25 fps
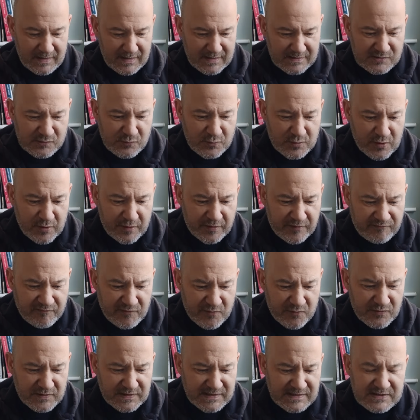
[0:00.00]
As we're going
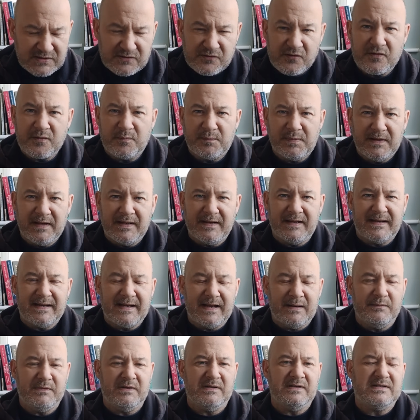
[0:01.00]
through these, another player that
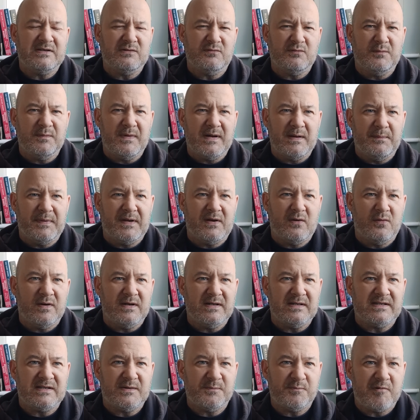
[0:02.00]
came on the list, which might be
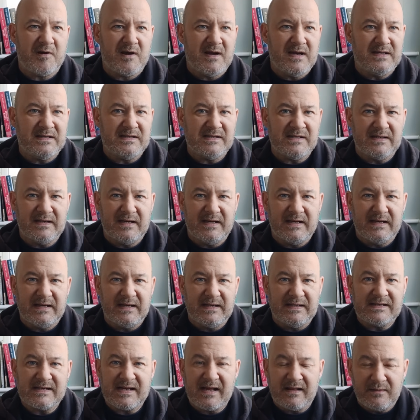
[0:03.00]
quite surprising,
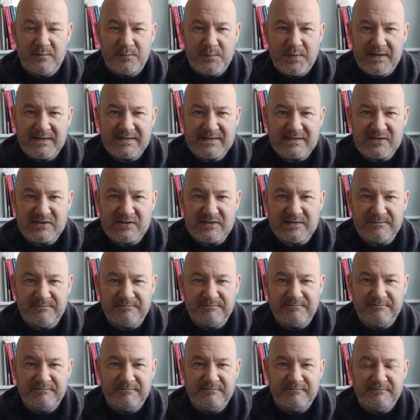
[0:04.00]
is Callum Patterson.
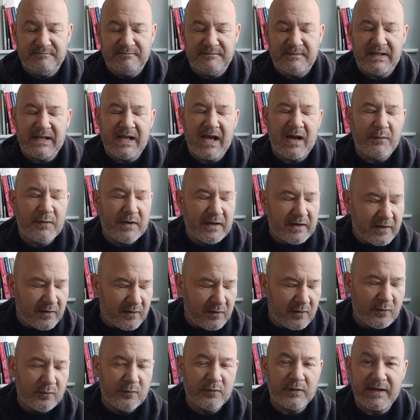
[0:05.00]
Now I
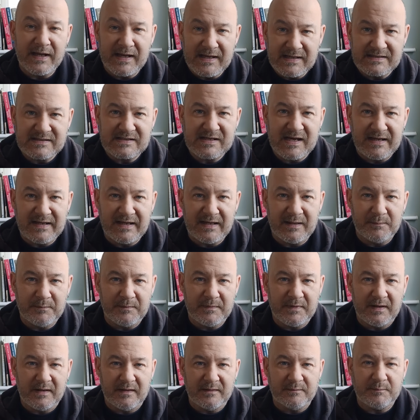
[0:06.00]
know, yes, I
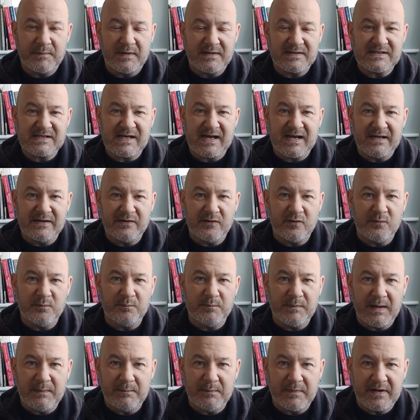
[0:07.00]
am a signed-up
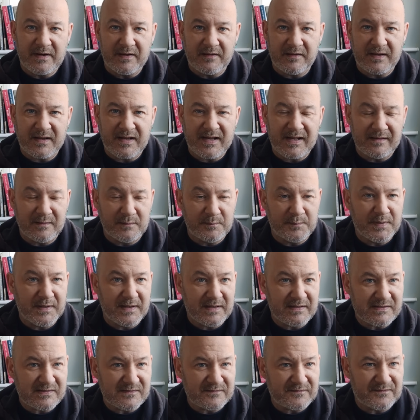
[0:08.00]
member of the Callum
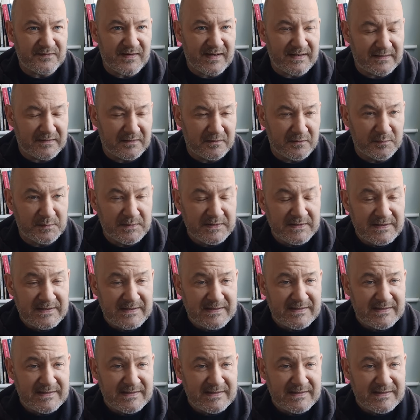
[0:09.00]
Patterson fan club,